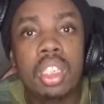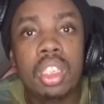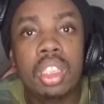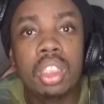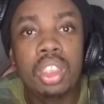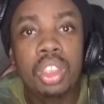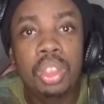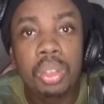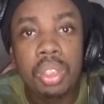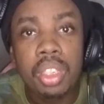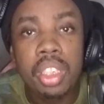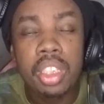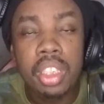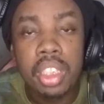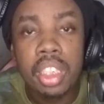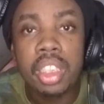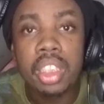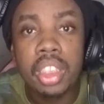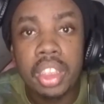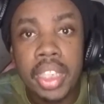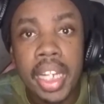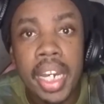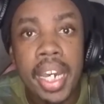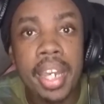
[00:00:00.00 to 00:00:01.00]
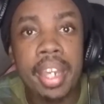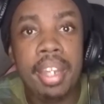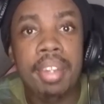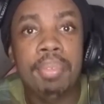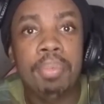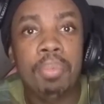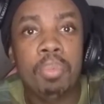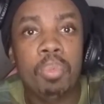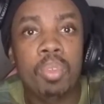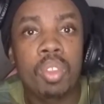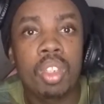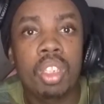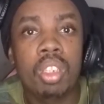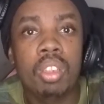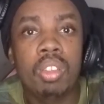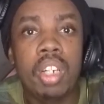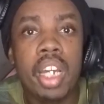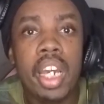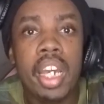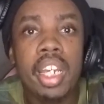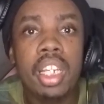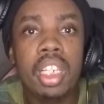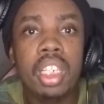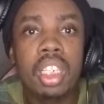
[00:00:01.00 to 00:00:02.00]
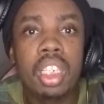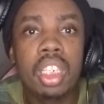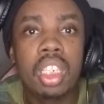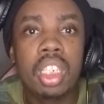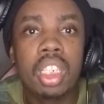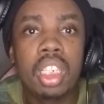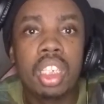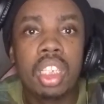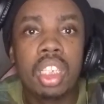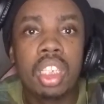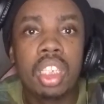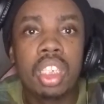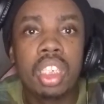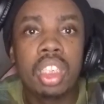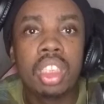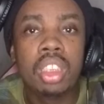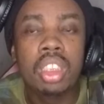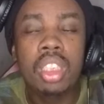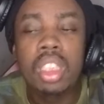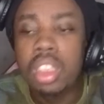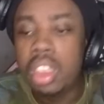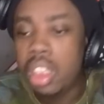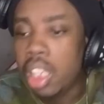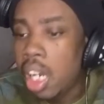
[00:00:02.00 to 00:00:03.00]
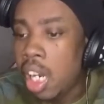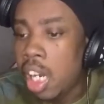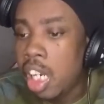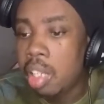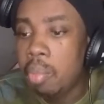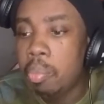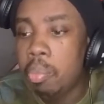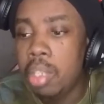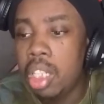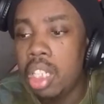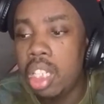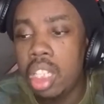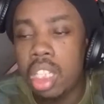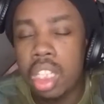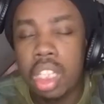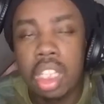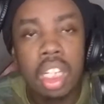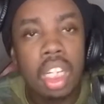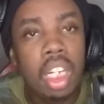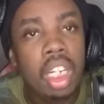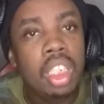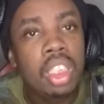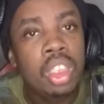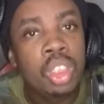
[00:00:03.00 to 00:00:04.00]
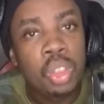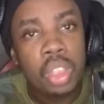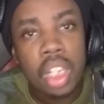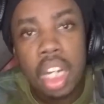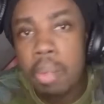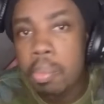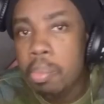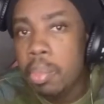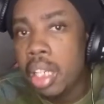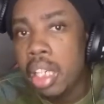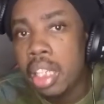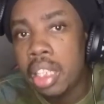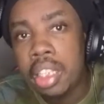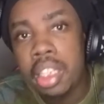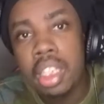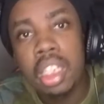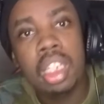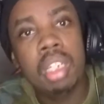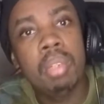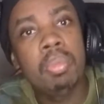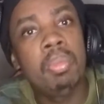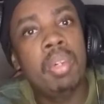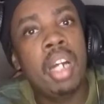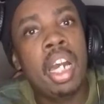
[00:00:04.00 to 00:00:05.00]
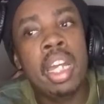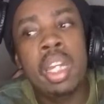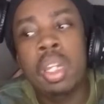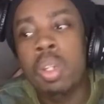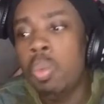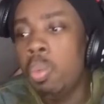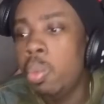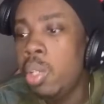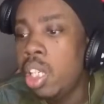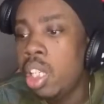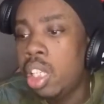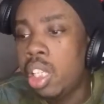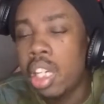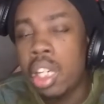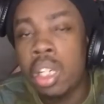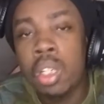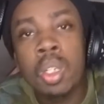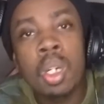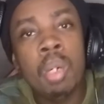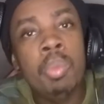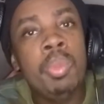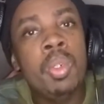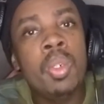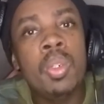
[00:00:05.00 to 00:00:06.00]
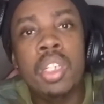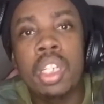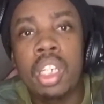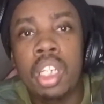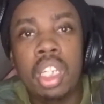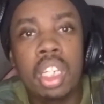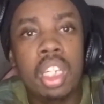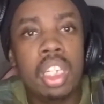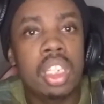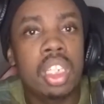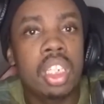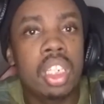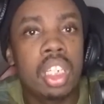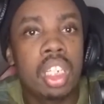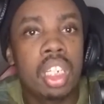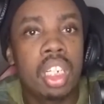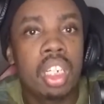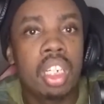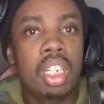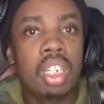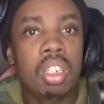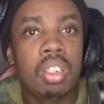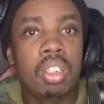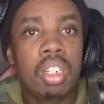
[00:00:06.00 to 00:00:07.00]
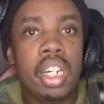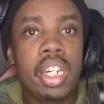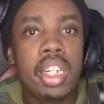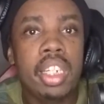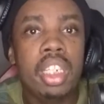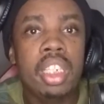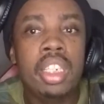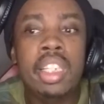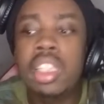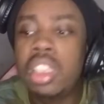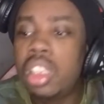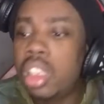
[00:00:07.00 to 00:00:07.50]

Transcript: 369, right? Just add me, drop me a DM, and we can communicate, right? Let's